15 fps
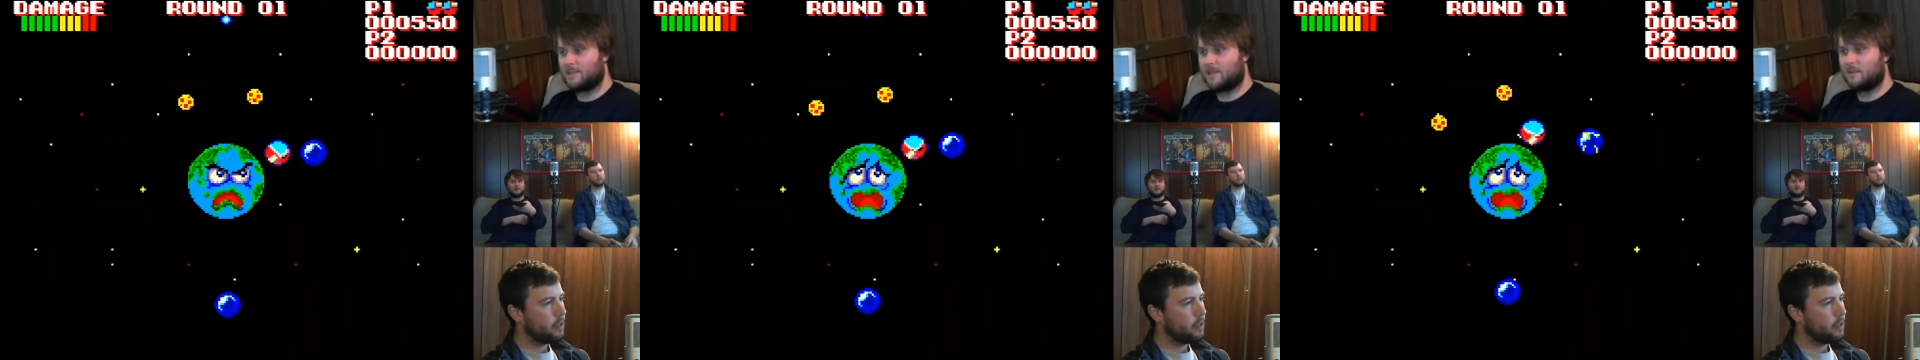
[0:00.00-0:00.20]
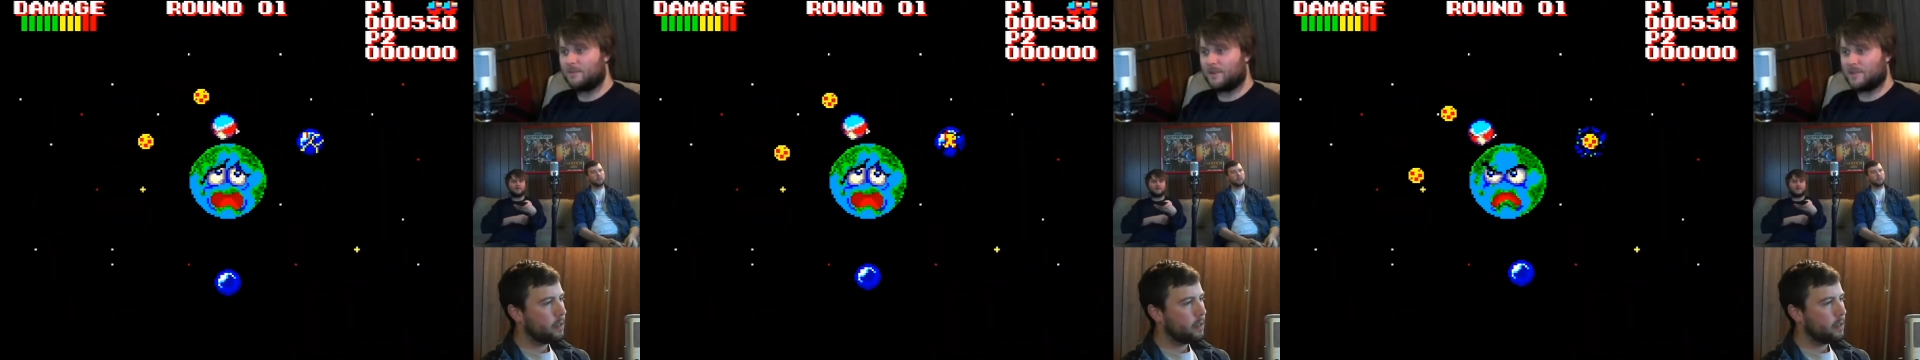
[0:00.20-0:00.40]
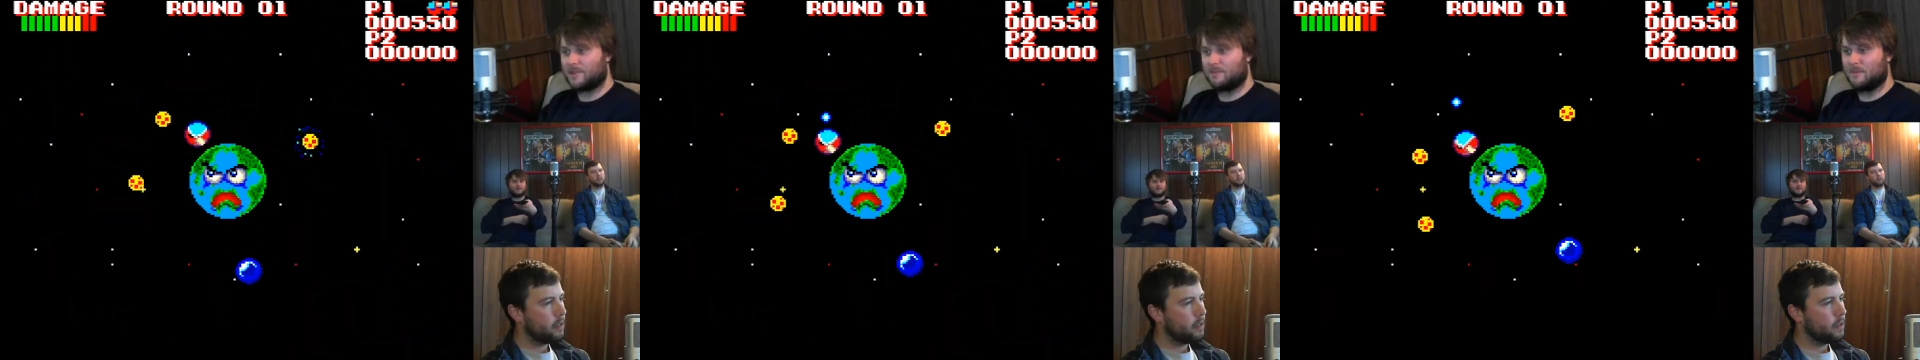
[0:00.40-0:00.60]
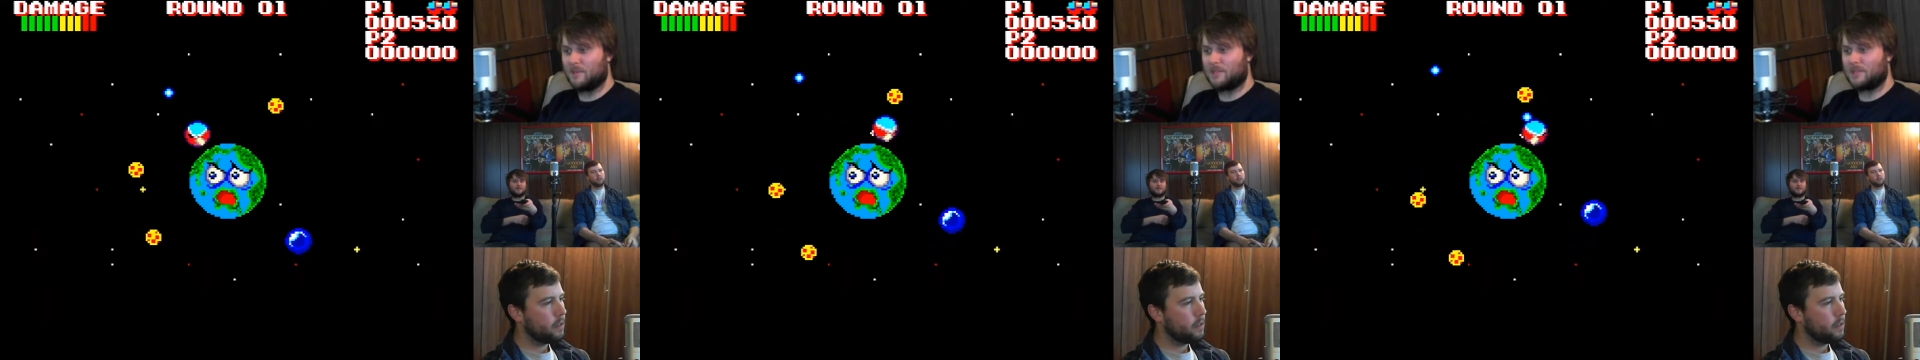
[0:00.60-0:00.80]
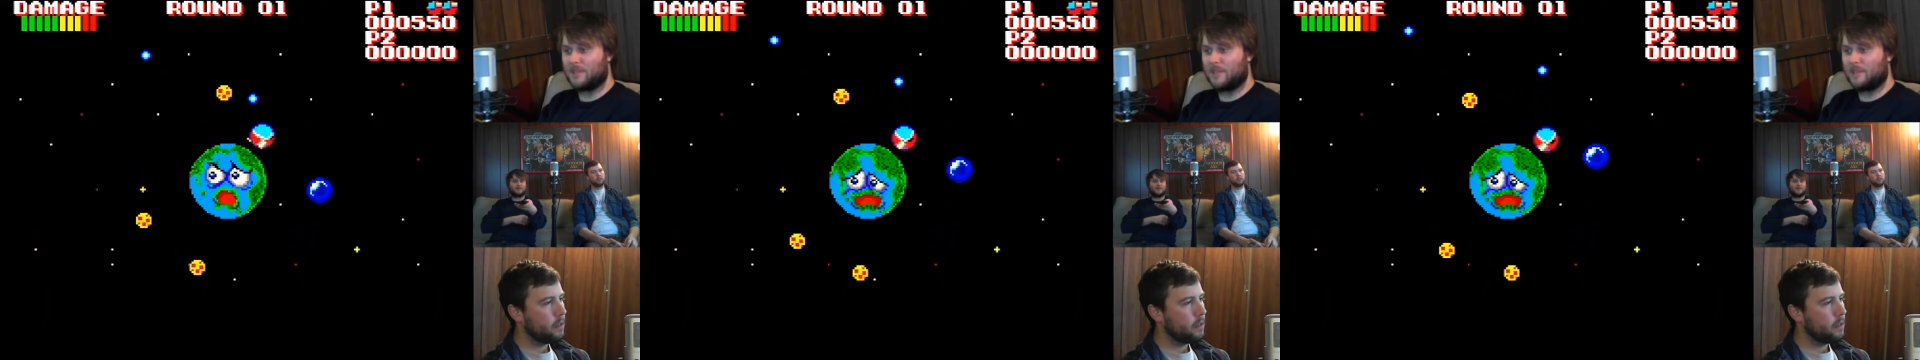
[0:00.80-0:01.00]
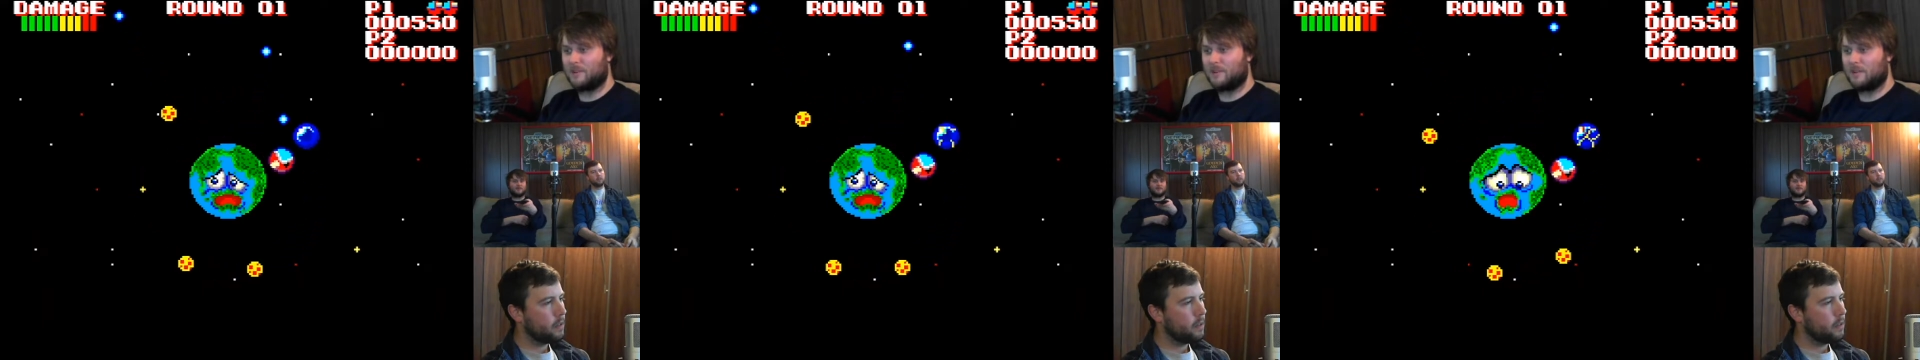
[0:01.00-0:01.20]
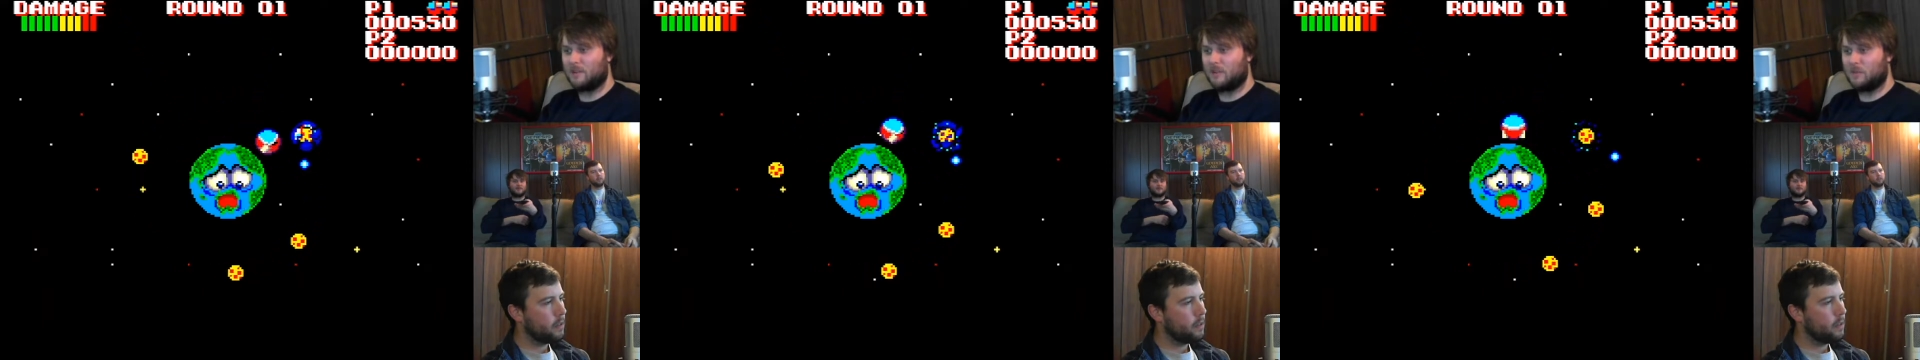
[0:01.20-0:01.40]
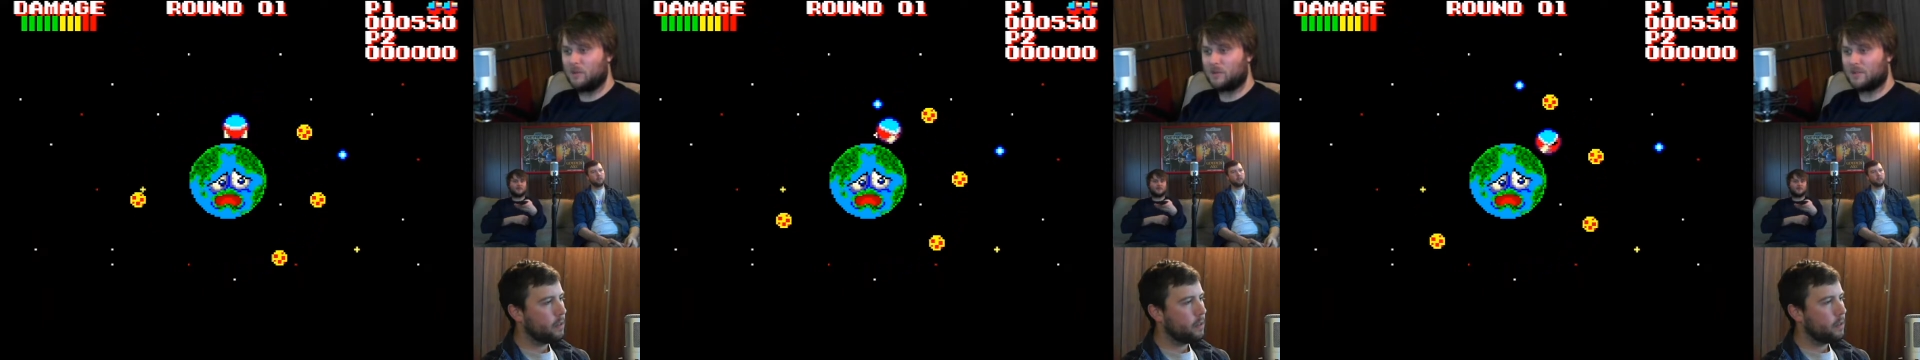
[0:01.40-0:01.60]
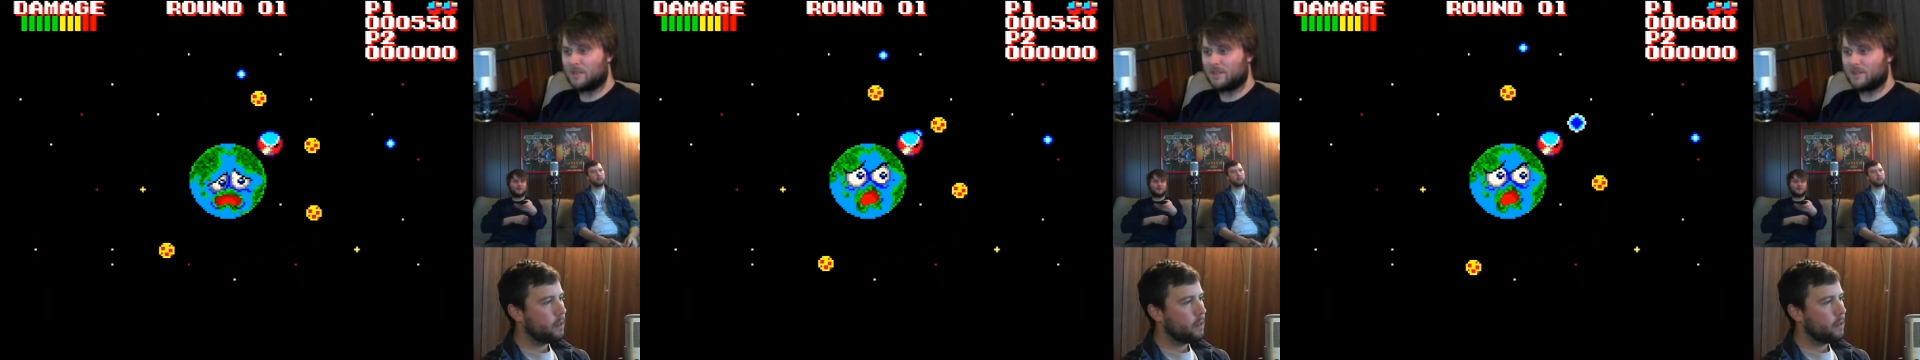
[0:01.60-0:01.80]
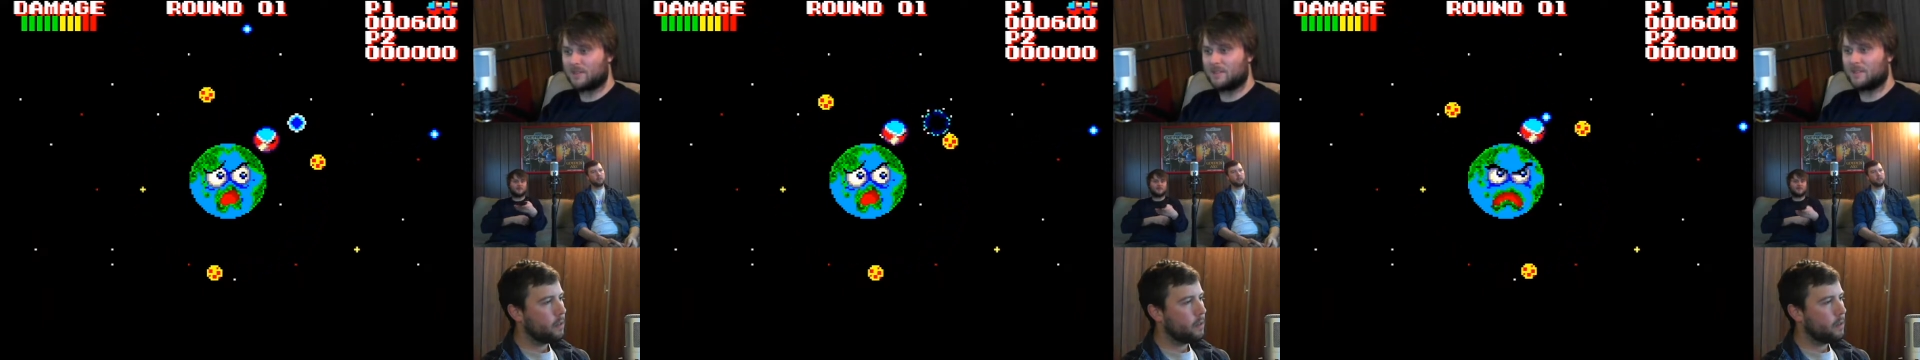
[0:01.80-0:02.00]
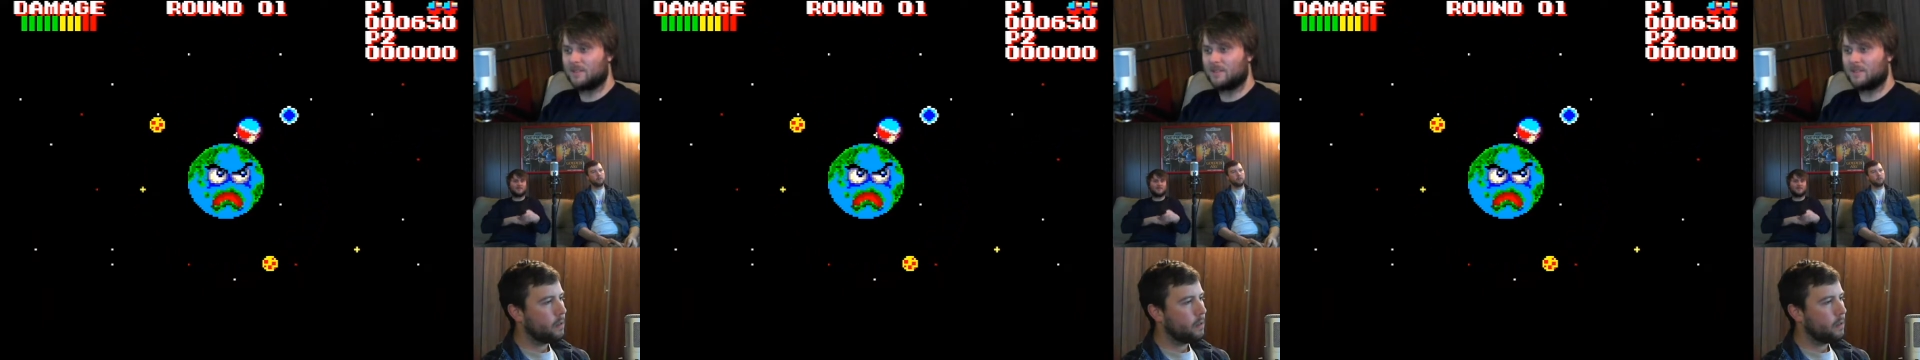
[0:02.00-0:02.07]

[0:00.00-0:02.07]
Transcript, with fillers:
Speaker 1: Sound effects are much louder than the music.